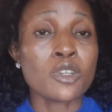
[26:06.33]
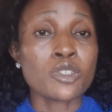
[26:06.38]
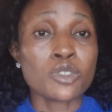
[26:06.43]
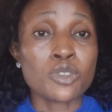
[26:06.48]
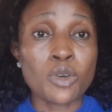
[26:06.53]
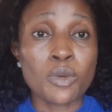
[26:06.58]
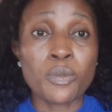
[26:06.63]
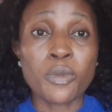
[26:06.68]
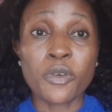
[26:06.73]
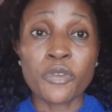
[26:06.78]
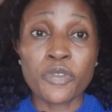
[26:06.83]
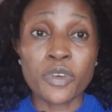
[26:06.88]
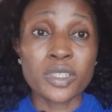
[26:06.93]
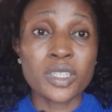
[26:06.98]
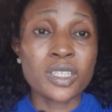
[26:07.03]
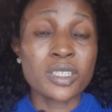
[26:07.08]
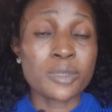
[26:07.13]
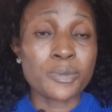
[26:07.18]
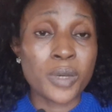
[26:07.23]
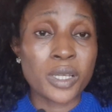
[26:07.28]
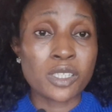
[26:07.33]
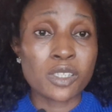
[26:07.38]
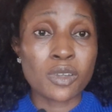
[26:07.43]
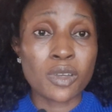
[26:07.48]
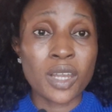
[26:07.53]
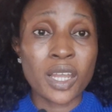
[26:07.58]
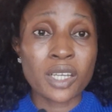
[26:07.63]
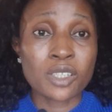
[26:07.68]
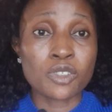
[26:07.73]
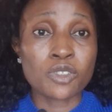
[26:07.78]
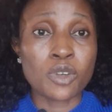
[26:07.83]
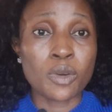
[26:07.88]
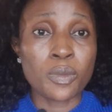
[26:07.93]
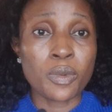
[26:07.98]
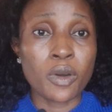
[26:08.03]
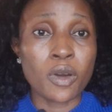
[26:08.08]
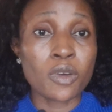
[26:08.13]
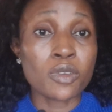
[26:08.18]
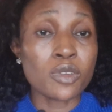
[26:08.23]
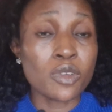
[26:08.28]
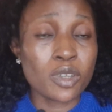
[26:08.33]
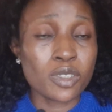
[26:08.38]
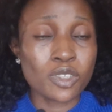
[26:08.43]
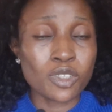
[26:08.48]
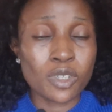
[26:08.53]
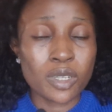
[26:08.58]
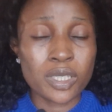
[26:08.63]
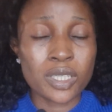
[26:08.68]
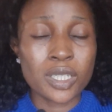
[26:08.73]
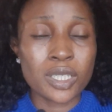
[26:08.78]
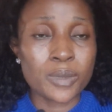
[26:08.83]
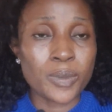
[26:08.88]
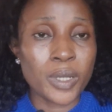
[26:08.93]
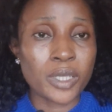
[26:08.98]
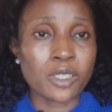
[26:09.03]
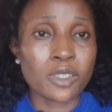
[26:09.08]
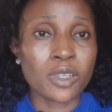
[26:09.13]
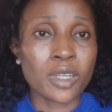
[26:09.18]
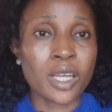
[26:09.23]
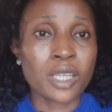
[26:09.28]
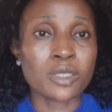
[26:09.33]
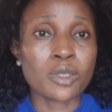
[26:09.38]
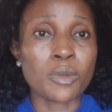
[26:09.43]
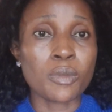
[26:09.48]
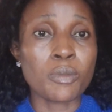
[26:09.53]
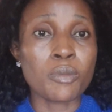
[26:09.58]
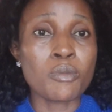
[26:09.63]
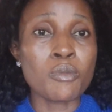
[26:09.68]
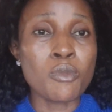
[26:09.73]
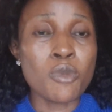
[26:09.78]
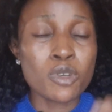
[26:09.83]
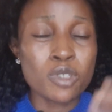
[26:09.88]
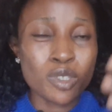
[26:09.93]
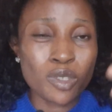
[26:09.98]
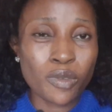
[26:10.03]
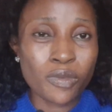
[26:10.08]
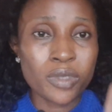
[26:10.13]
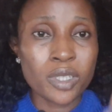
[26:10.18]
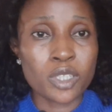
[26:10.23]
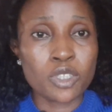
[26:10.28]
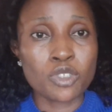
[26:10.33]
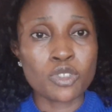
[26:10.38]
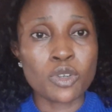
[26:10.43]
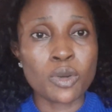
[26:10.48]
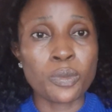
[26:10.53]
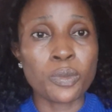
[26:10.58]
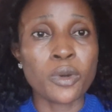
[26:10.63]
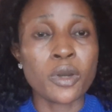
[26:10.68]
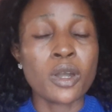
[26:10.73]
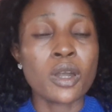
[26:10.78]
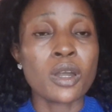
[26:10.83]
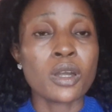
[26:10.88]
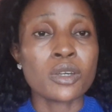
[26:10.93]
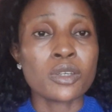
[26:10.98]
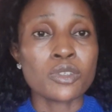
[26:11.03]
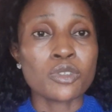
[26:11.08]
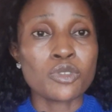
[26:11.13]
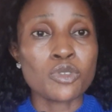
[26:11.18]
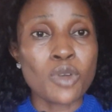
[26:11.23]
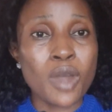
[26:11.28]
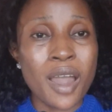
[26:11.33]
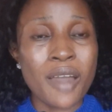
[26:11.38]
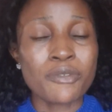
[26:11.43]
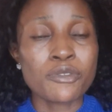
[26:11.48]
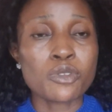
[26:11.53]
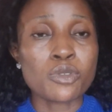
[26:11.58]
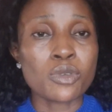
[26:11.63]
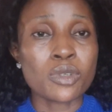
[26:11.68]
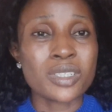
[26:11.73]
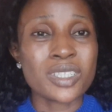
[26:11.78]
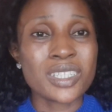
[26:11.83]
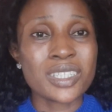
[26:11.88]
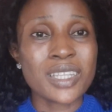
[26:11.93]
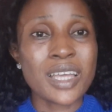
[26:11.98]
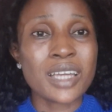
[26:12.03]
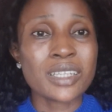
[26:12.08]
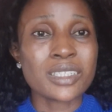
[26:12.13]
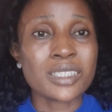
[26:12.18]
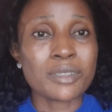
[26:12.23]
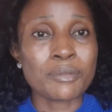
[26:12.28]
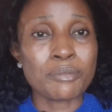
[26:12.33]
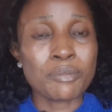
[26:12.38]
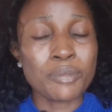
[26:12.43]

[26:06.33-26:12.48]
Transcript: So, but for this particular job, or not just this particular job, most of this job, you have to understand the